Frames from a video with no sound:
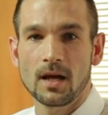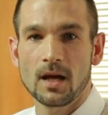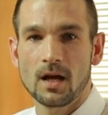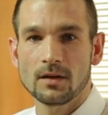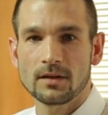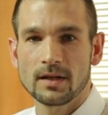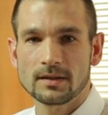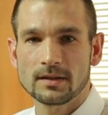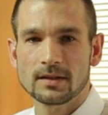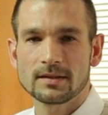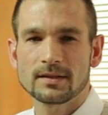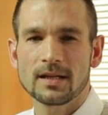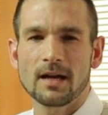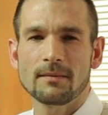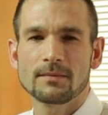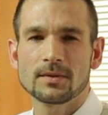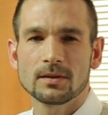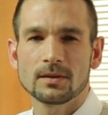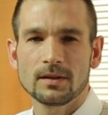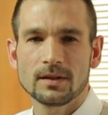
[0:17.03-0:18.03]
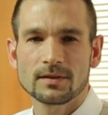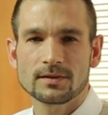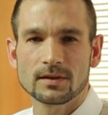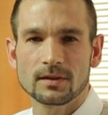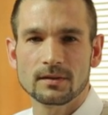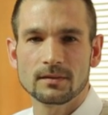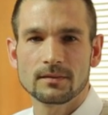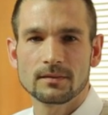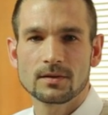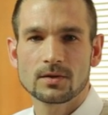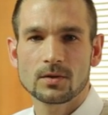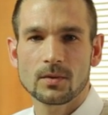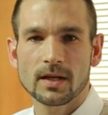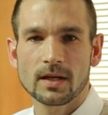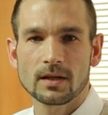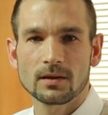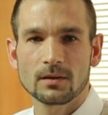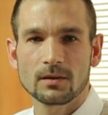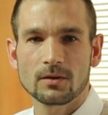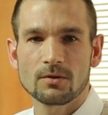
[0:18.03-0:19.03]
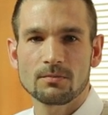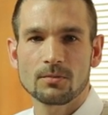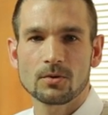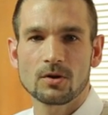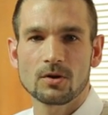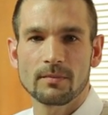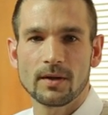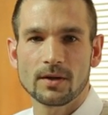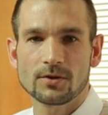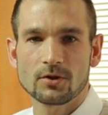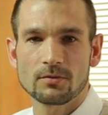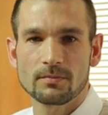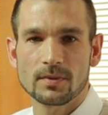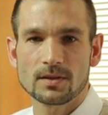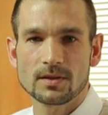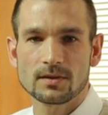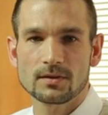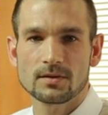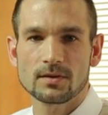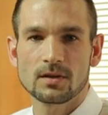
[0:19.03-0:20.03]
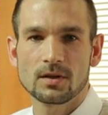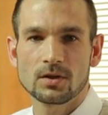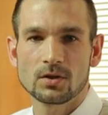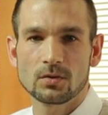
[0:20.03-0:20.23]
I'll take the time to listen so I can learn more about your business